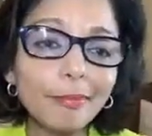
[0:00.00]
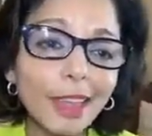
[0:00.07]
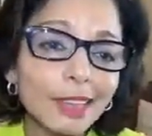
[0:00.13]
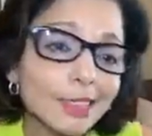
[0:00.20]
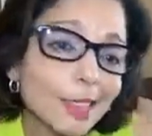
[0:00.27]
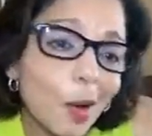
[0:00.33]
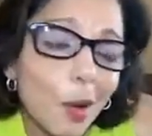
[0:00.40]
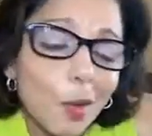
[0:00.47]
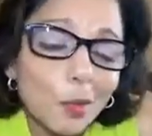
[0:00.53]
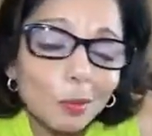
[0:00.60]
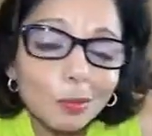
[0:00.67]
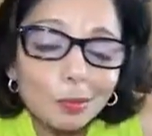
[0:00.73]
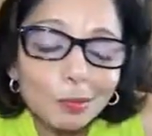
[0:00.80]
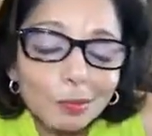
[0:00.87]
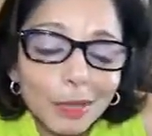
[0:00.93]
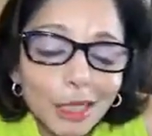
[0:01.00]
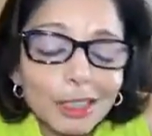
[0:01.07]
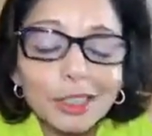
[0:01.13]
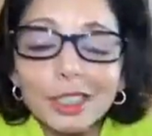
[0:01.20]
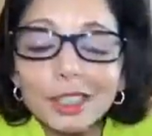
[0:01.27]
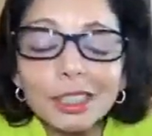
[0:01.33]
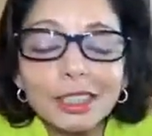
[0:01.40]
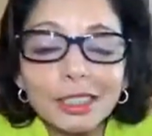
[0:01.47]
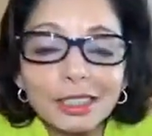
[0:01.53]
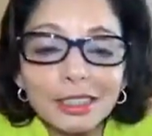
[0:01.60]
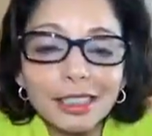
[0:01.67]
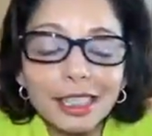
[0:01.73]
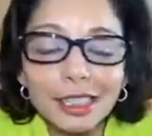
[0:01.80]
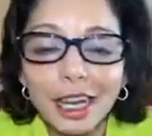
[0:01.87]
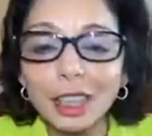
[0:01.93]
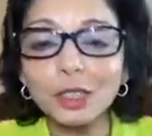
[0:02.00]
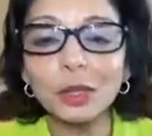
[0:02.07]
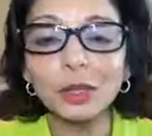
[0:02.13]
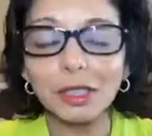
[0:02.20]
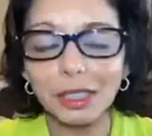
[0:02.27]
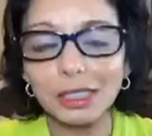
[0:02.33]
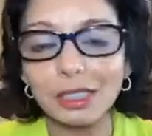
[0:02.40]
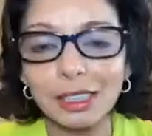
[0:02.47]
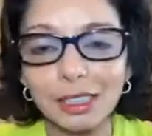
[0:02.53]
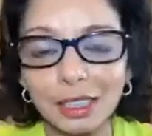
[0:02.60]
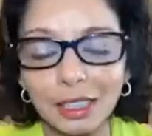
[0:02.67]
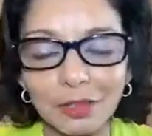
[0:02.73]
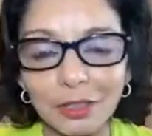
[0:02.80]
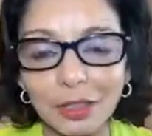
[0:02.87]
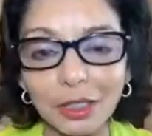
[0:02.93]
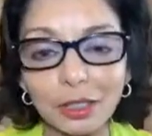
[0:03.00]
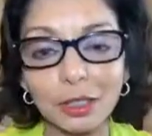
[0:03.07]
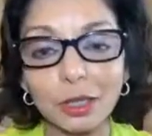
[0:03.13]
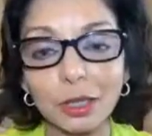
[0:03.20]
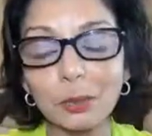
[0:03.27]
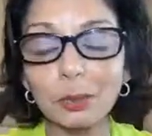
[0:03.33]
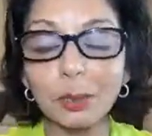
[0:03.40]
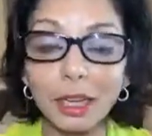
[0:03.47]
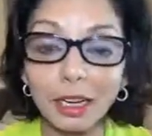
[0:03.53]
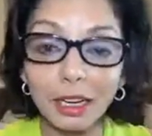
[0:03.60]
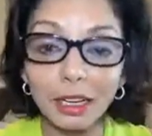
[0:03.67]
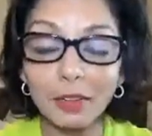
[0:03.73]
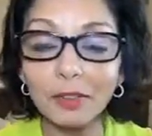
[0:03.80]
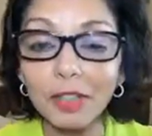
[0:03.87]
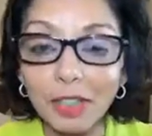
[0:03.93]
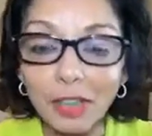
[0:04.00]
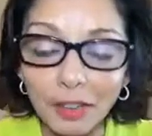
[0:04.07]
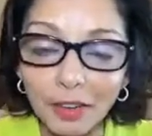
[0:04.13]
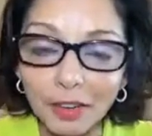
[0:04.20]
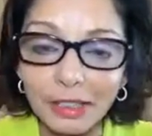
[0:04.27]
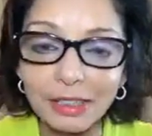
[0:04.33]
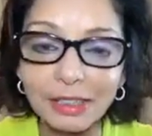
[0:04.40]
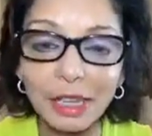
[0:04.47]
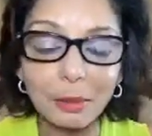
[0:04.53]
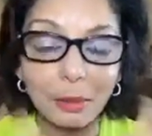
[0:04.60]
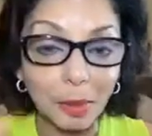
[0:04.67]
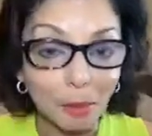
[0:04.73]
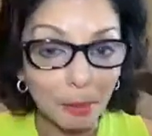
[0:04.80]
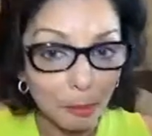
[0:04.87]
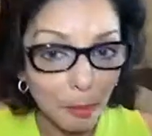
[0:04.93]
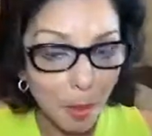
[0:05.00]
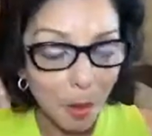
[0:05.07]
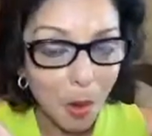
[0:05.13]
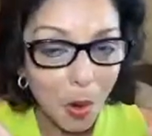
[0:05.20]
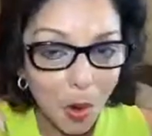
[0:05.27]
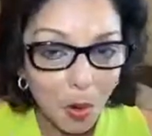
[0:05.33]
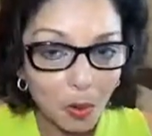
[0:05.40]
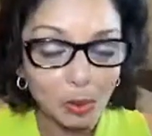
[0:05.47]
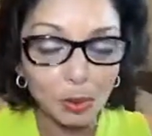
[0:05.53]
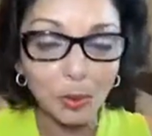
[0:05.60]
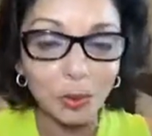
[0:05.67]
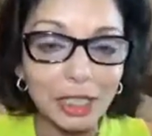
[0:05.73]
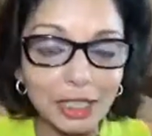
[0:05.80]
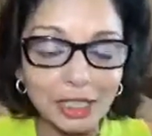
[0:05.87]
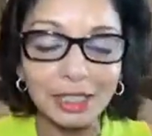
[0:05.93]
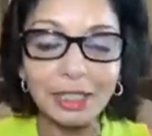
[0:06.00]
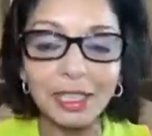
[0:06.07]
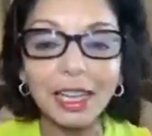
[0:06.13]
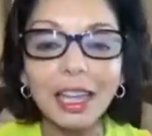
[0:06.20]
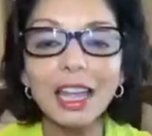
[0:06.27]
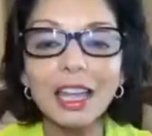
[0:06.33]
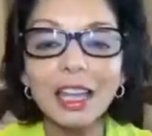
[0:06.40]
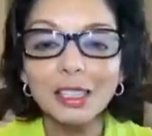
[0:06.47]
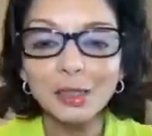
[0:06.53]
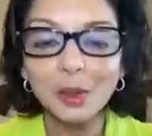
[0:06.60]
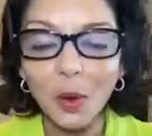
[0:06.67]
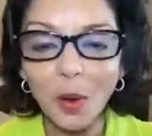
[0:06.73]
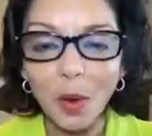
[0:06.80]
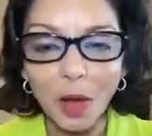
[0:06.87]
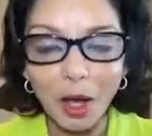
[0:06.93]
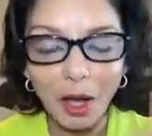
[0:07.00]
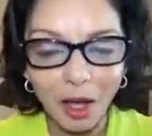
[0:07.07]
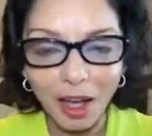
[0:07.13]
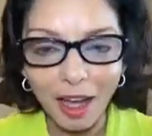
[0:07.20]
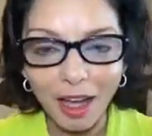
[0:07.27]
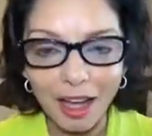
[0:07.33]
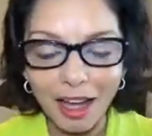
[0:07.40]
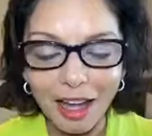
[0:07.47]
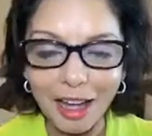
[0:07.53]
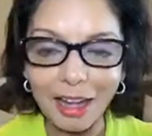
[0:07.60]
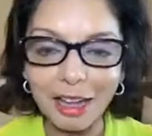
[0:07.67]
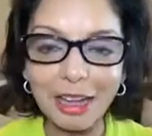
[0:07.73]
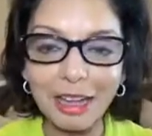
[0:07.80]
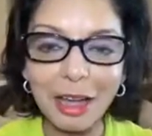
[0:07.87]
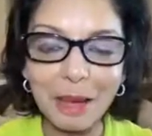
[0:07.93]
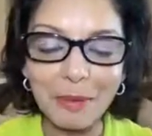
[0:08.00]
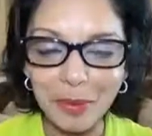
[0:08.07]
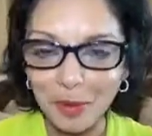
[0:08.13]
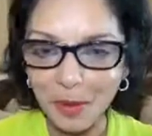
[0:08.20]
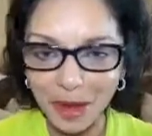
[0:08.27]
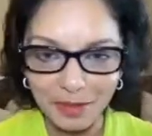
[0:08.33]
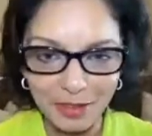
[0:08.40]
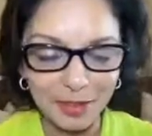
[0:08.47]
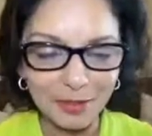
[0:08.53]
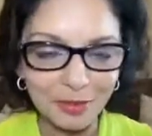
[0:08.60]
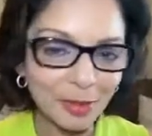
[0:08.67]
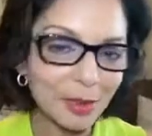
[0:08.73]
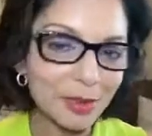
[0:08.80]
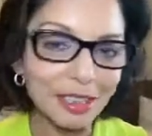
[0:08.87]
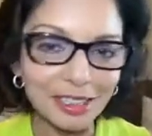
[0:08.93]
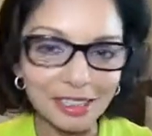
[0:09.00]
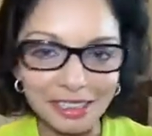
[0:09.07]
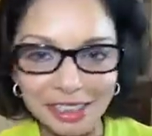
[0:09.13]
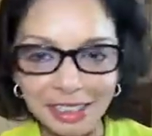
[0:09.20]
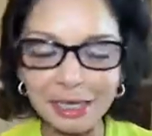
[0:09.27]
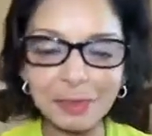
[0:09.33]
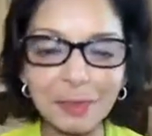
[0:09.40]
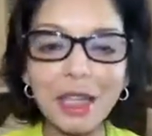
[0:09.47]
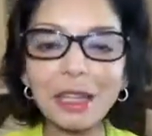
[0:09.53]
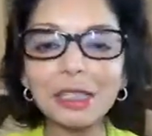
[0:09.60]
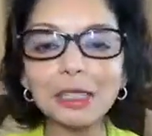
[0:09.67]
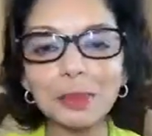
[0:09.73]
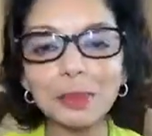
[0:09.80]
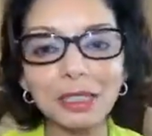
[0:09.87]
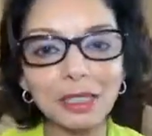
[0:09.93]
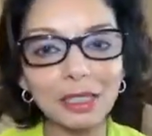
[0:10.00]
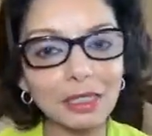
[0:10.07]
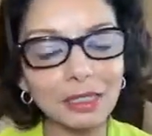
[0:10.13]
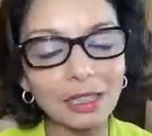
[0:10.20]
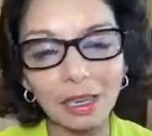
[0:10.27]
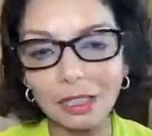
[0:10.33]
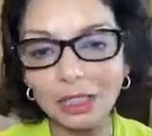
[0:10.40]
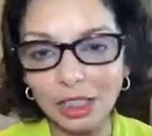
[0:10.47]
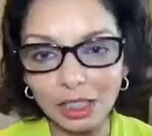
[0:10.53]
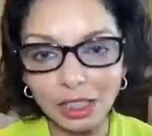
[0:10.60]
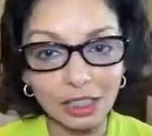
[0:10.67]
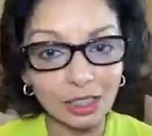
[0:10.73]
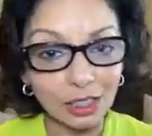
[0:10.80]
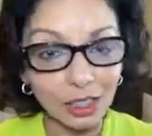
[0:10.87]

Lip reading: so it's just a natural instinct for us to complain. I'll give you another example. Most recently, so I'm arriving in Florida. I text my husband, and he said, I just